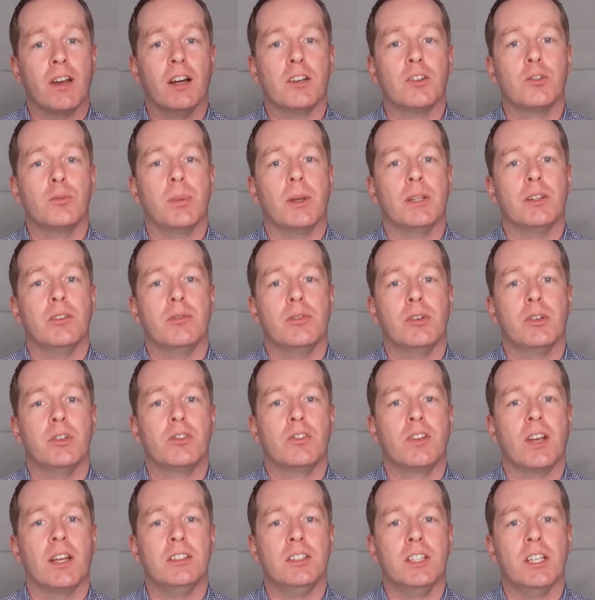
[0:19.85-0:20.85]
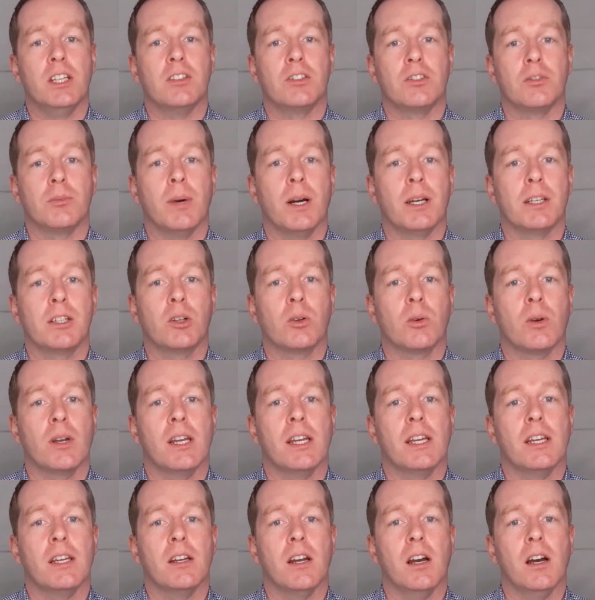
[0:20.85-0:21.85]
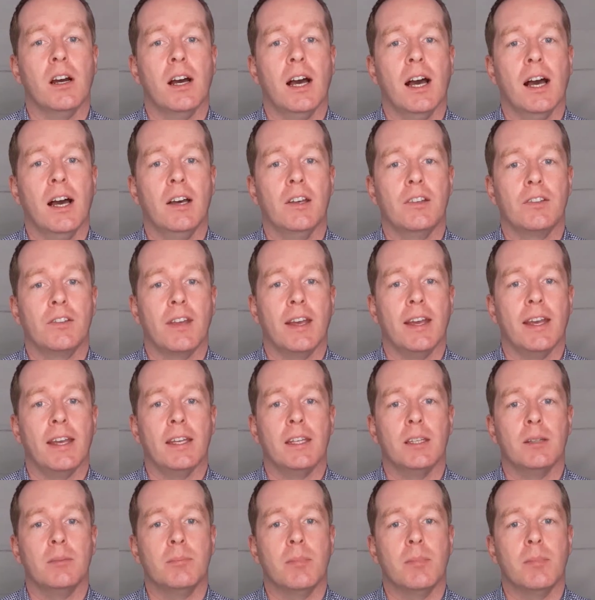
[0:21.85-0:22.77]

I spent the first 10 years of my career as a